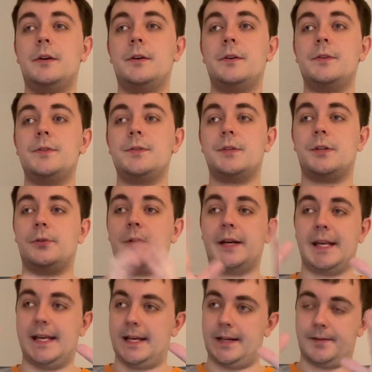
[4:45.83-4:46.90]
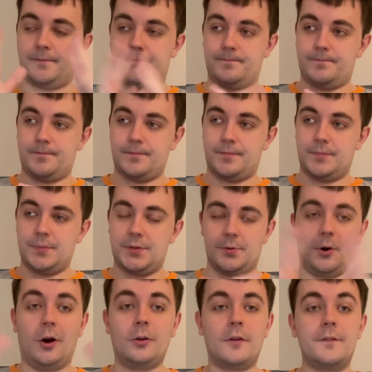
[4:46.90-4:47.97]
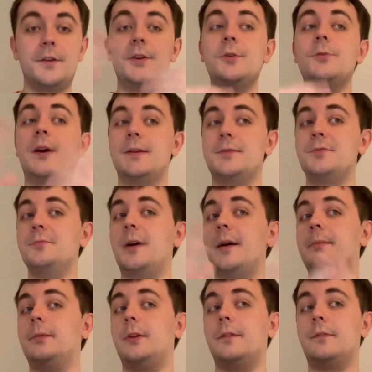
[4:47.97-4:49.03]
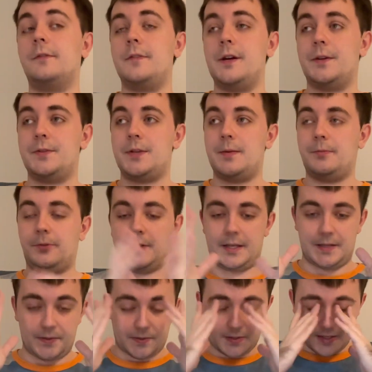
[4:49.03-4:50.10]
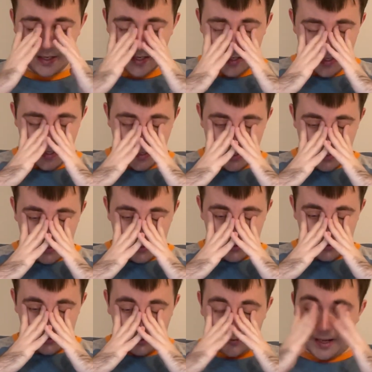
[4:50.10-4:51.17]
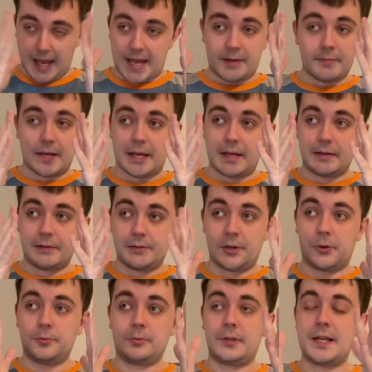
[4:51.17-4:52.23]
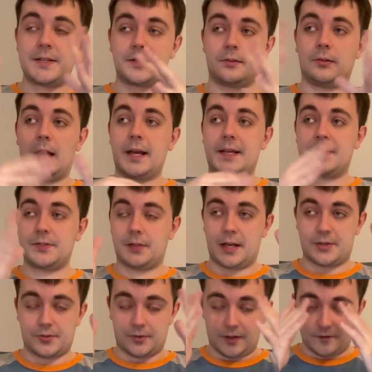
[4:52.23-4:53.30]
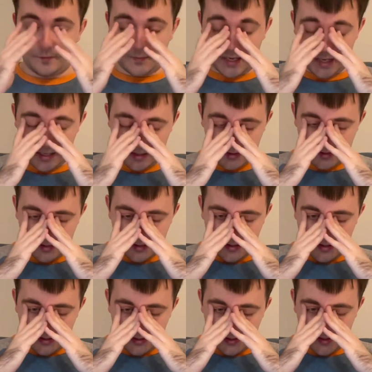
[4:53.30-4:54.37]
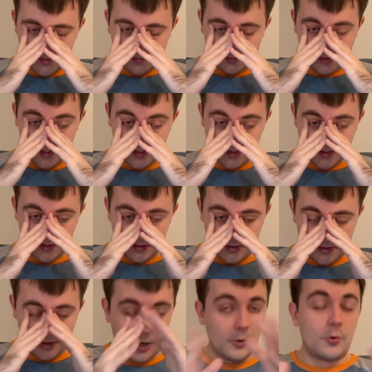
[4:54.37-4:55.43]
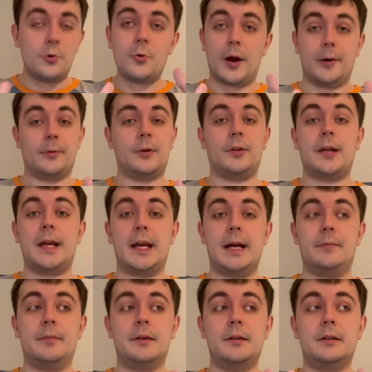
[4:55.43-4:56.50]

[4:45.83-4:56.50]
So again, to all of you and to my beloved fiance, please don't hate me. Don't least like/love me. Just please know who I really am.